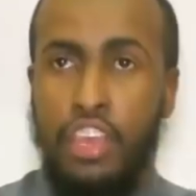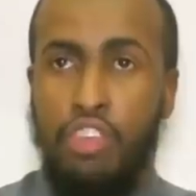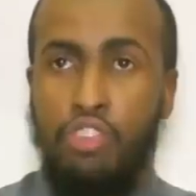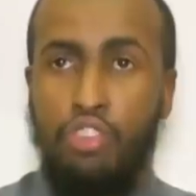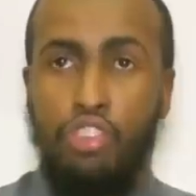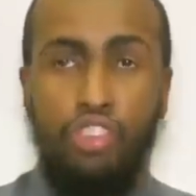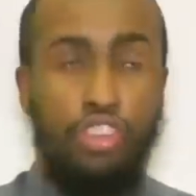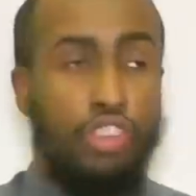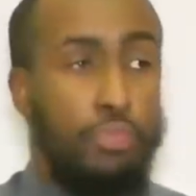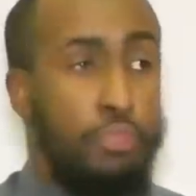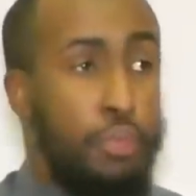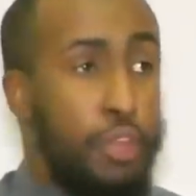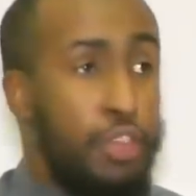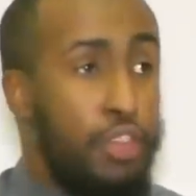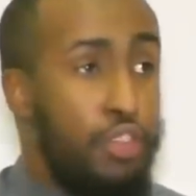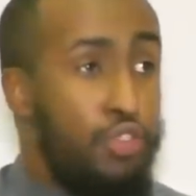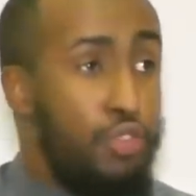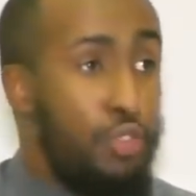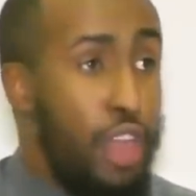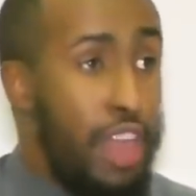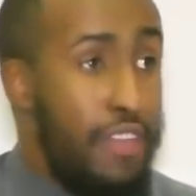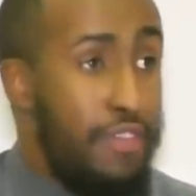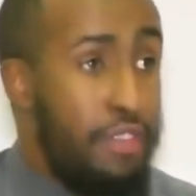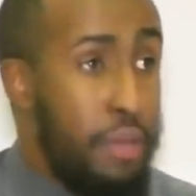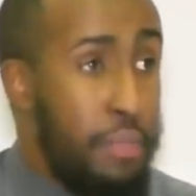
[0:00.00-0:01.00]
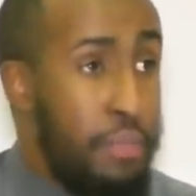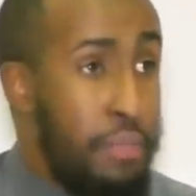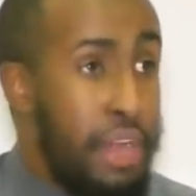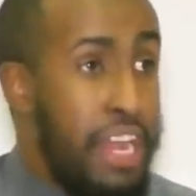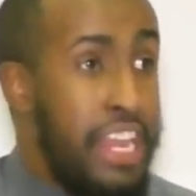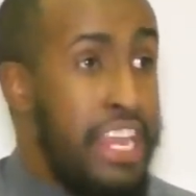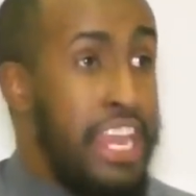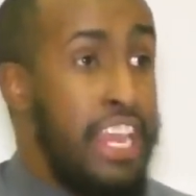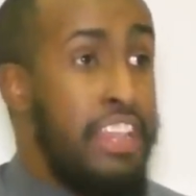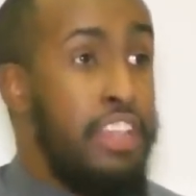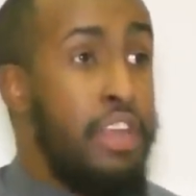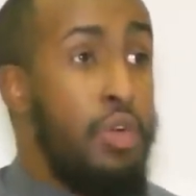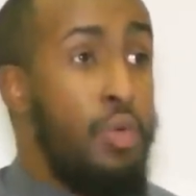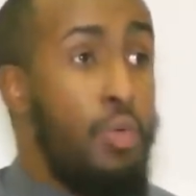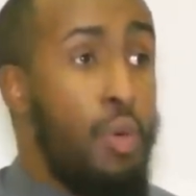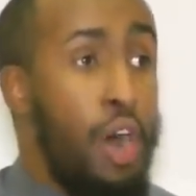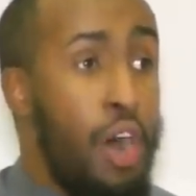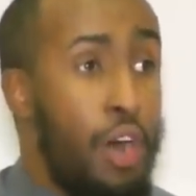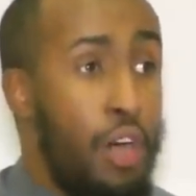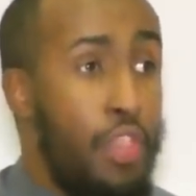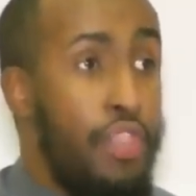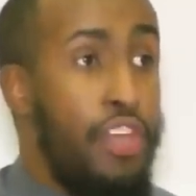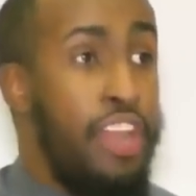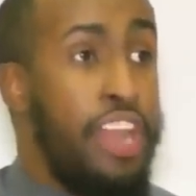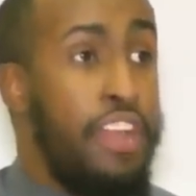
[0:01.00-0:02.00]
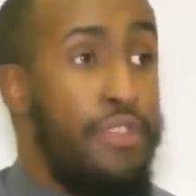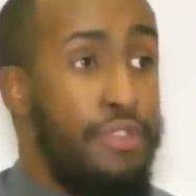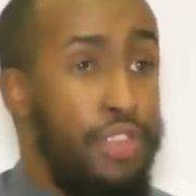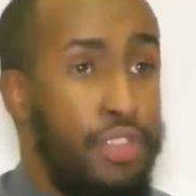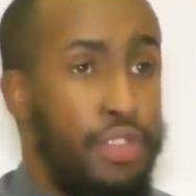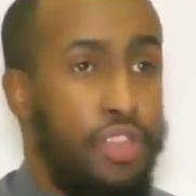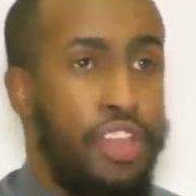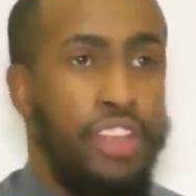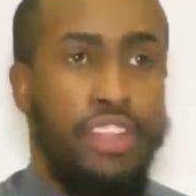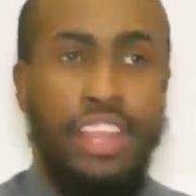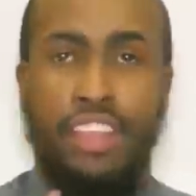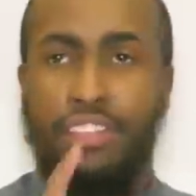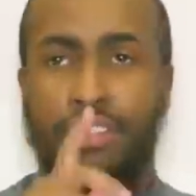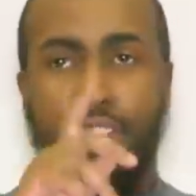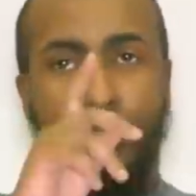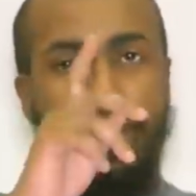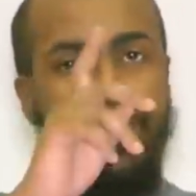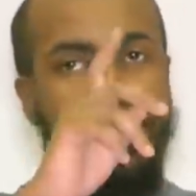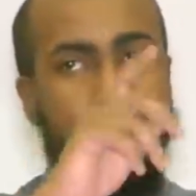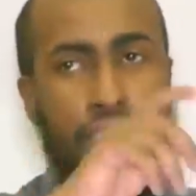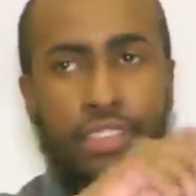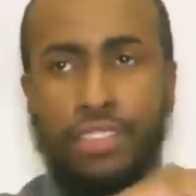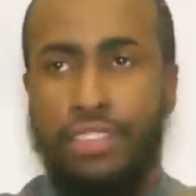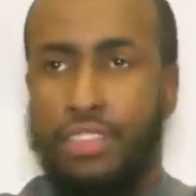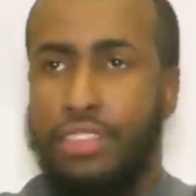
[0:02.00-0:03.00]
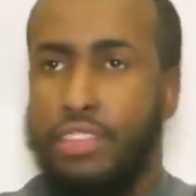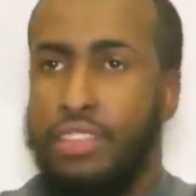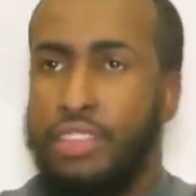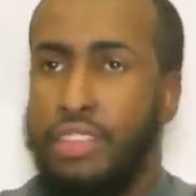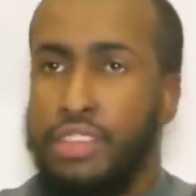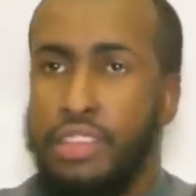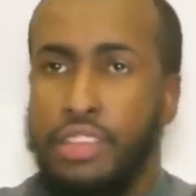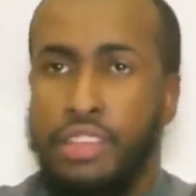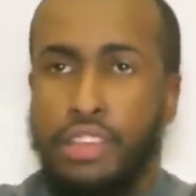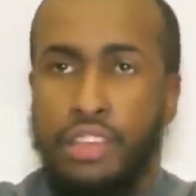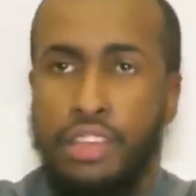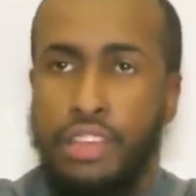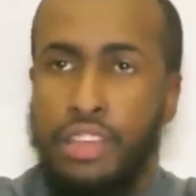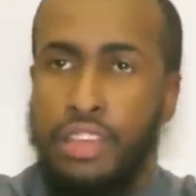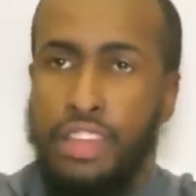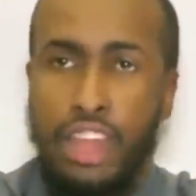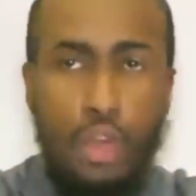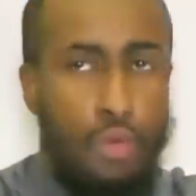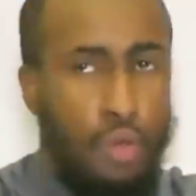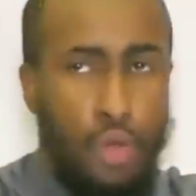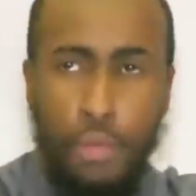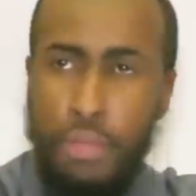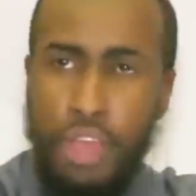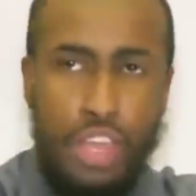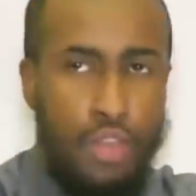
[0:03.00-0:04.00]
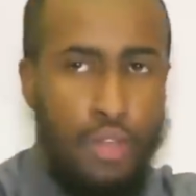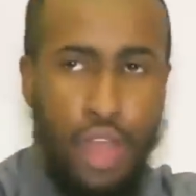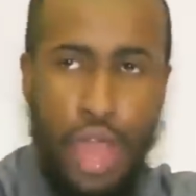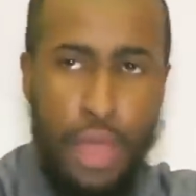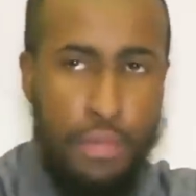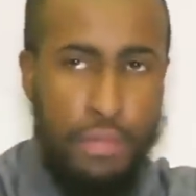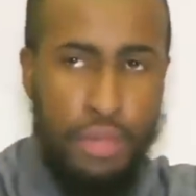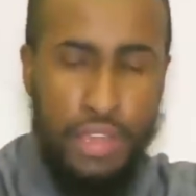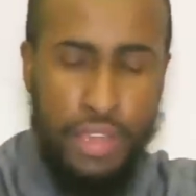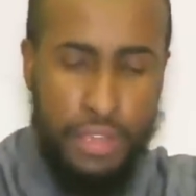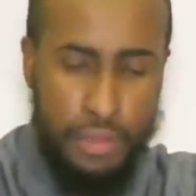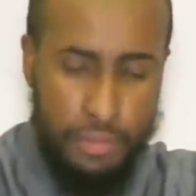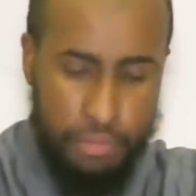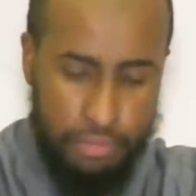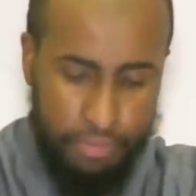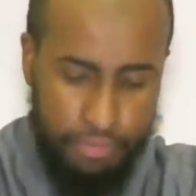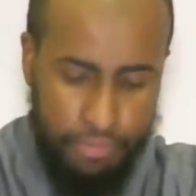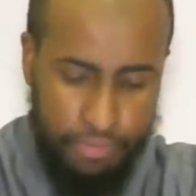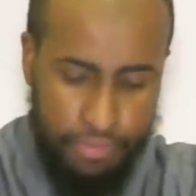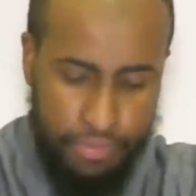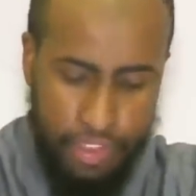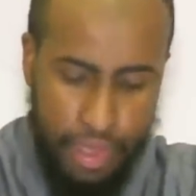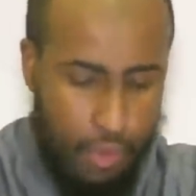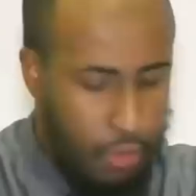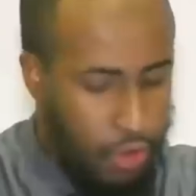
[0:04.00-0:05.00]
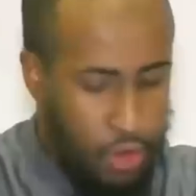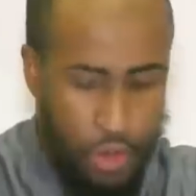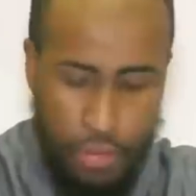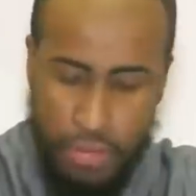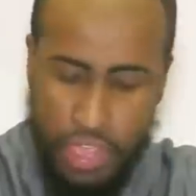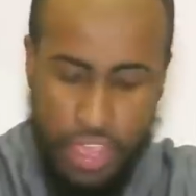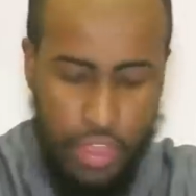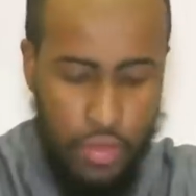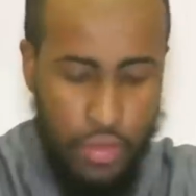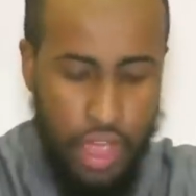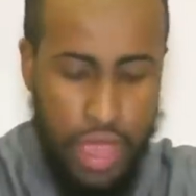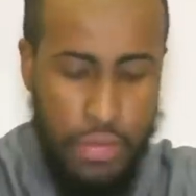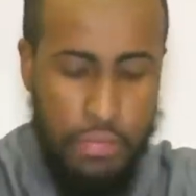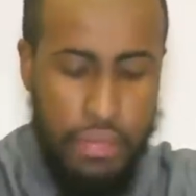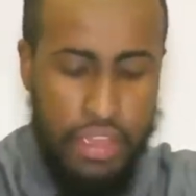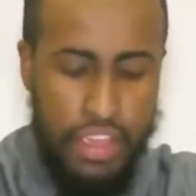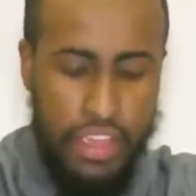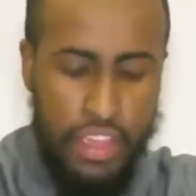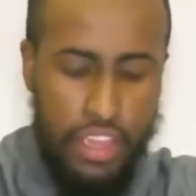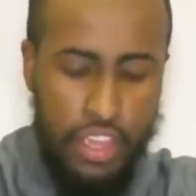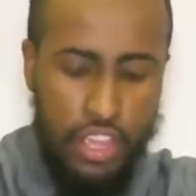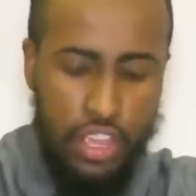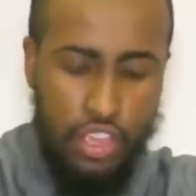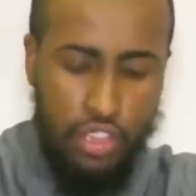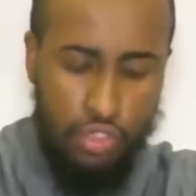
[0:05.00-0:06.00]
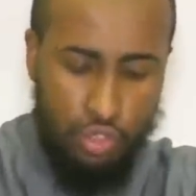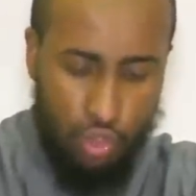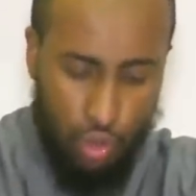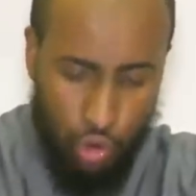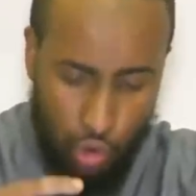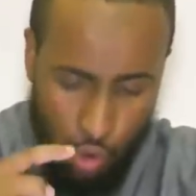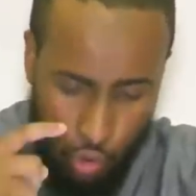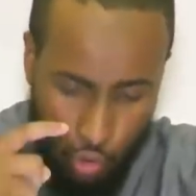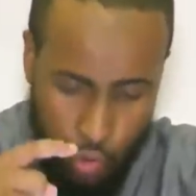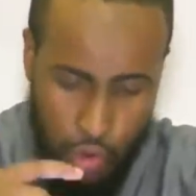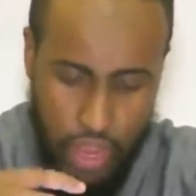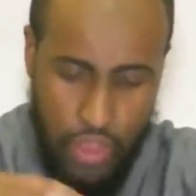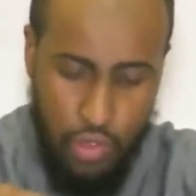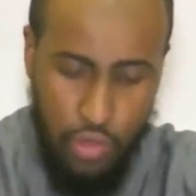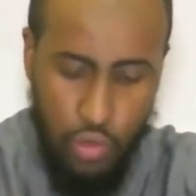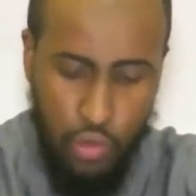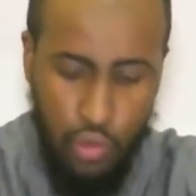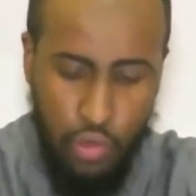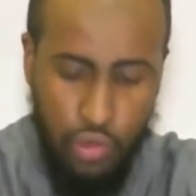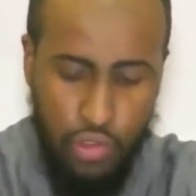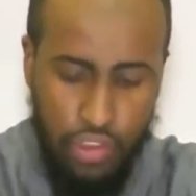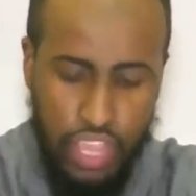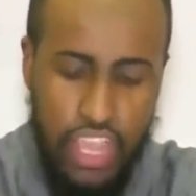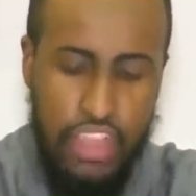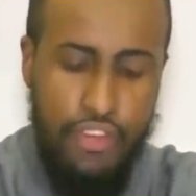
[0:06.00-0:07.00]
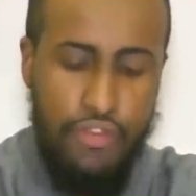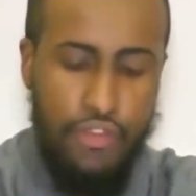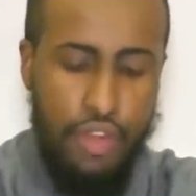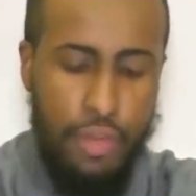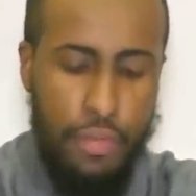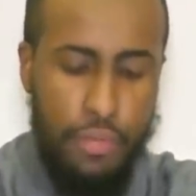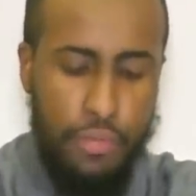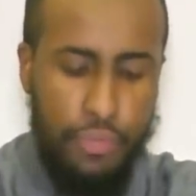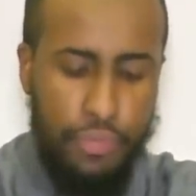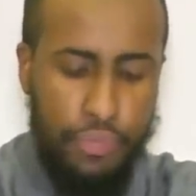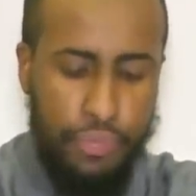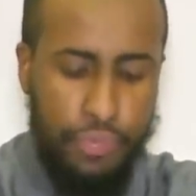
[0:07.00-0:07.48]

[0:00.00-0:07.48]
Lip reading: So just because you have the money and the wealth and everything, that won't make you happy. That will not make you happy. So look where you take from.